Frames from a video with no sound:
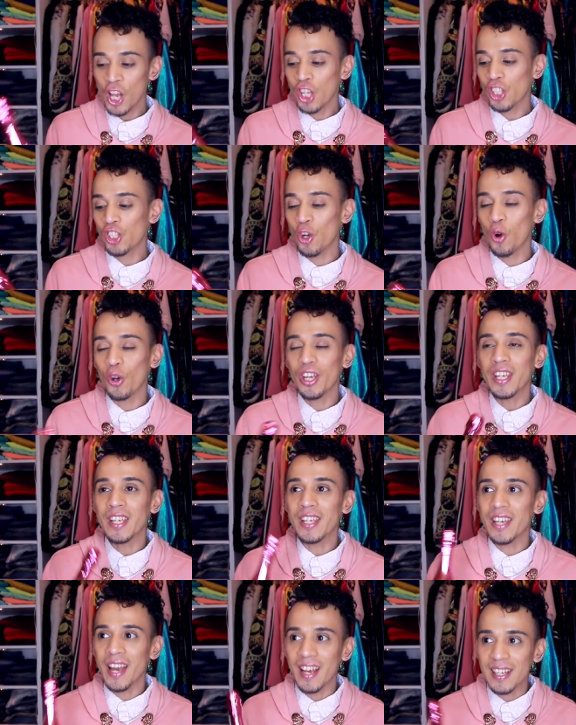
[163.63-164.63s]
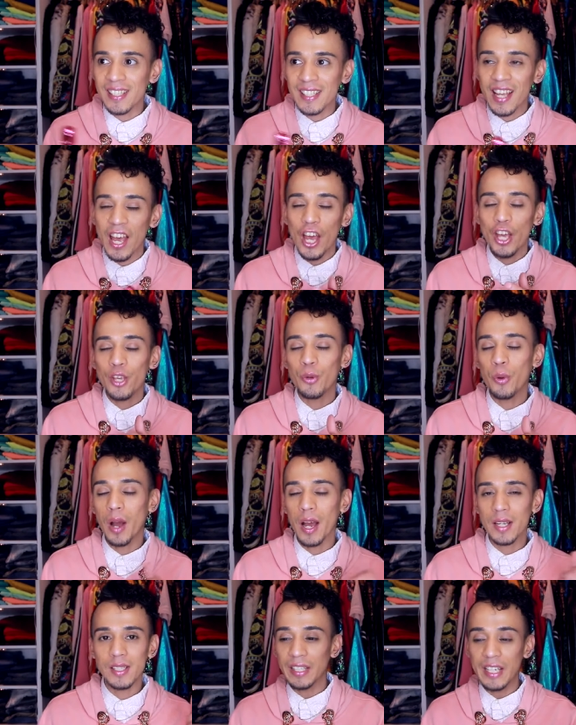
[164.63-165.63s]
So yes, you
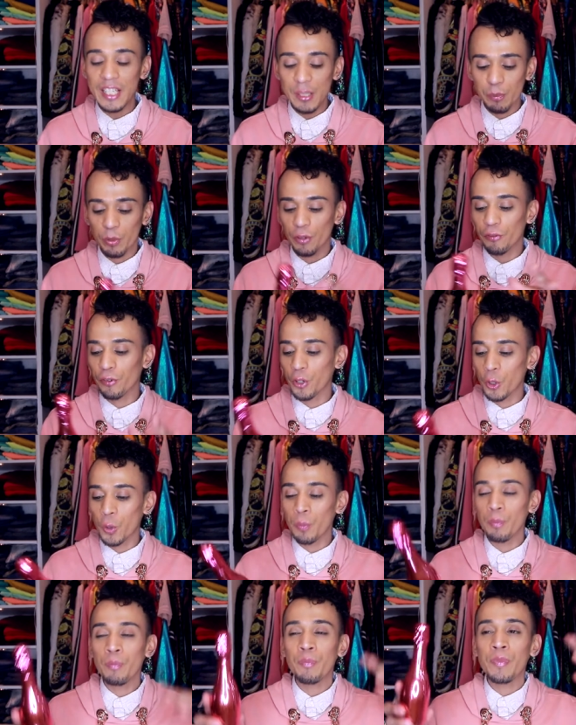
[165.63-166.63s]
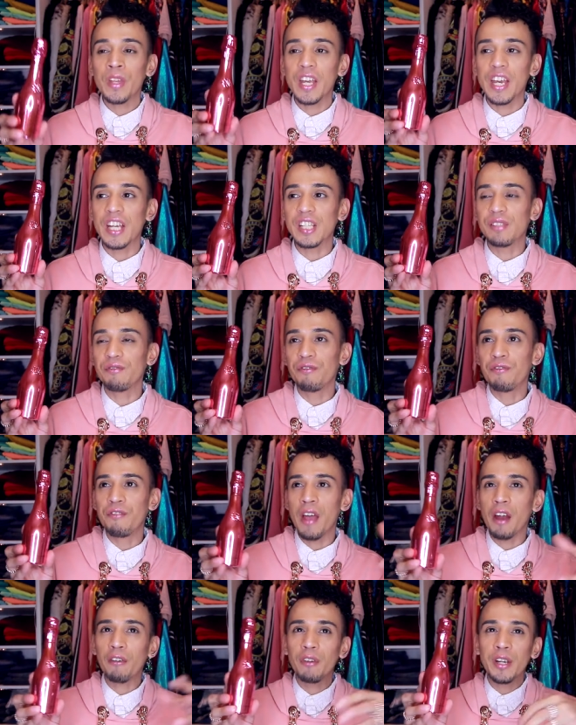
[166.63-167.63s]
guys, this perfume, it's
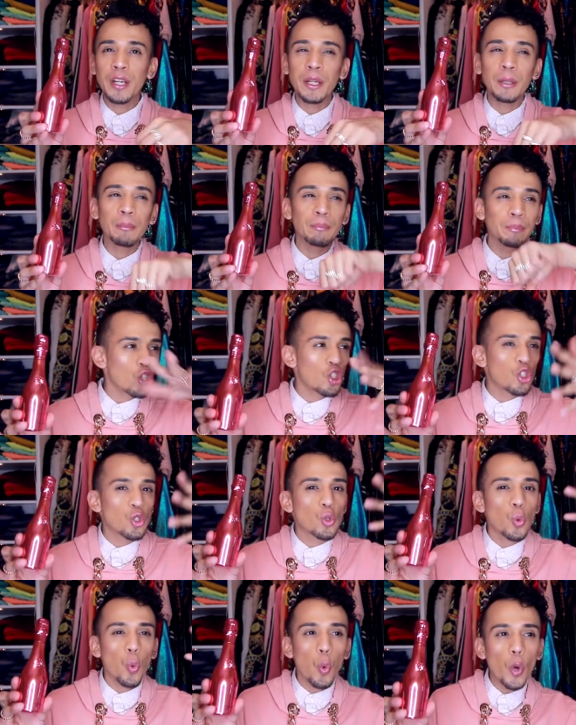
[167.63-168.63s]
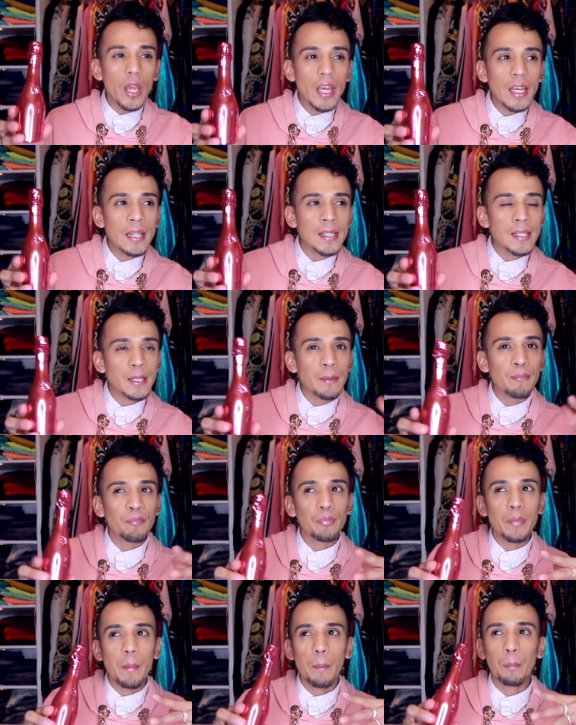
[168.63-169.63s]
very sweet
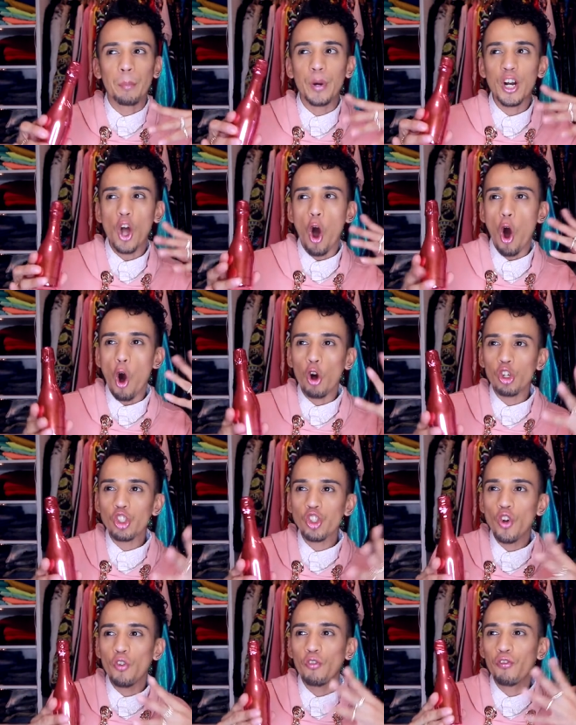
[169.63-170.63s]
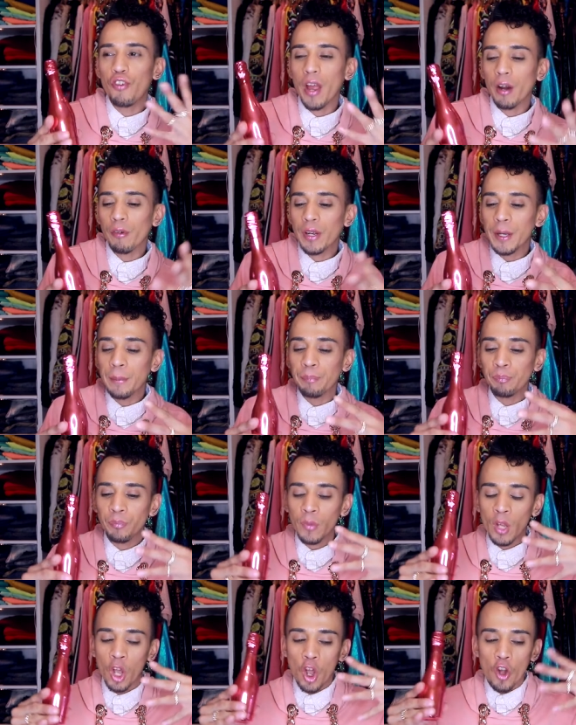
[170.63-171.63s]
but also very
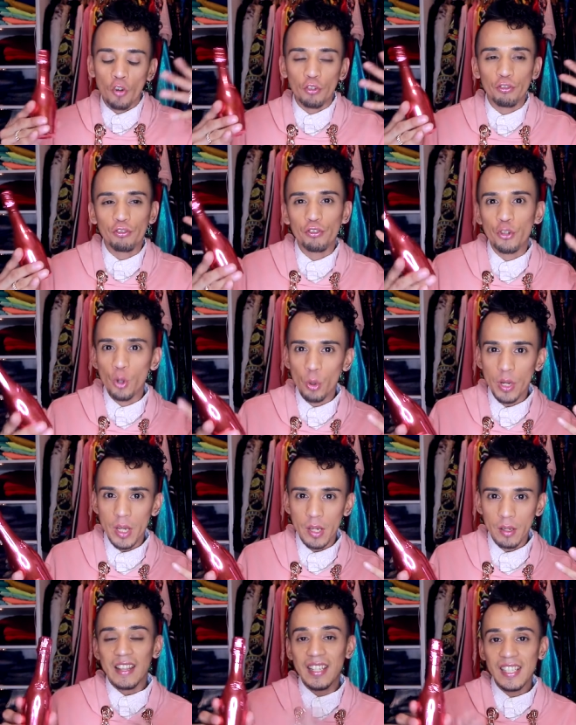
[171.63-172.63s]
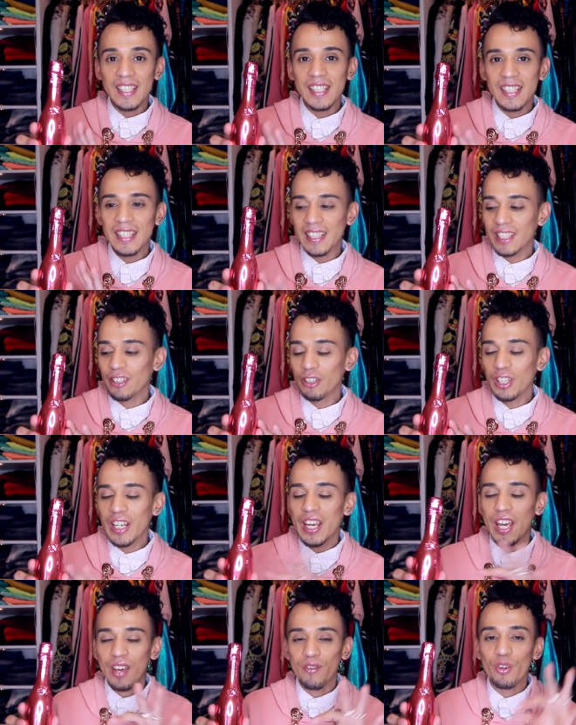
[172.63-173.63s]
fruity. This is
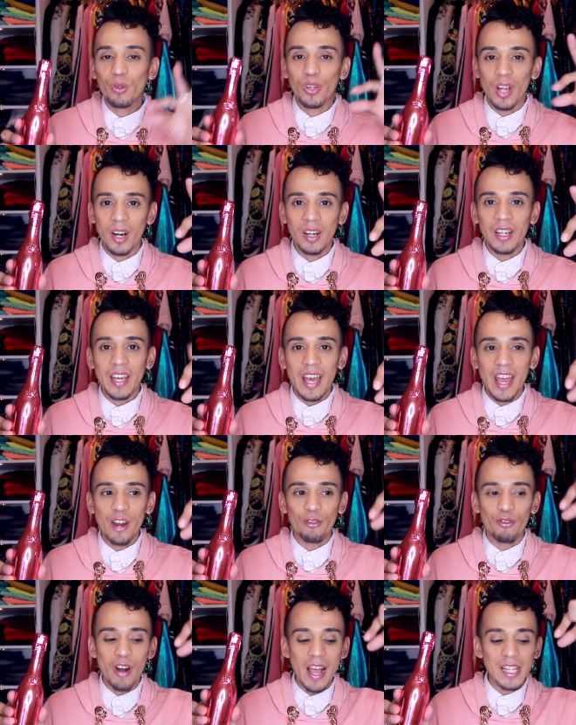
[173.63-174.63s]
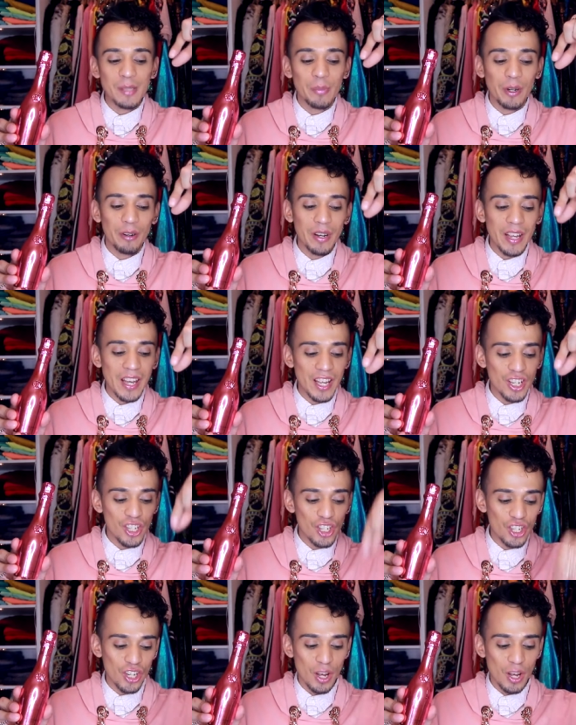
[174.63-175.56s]
literally if you dunk a raspberry in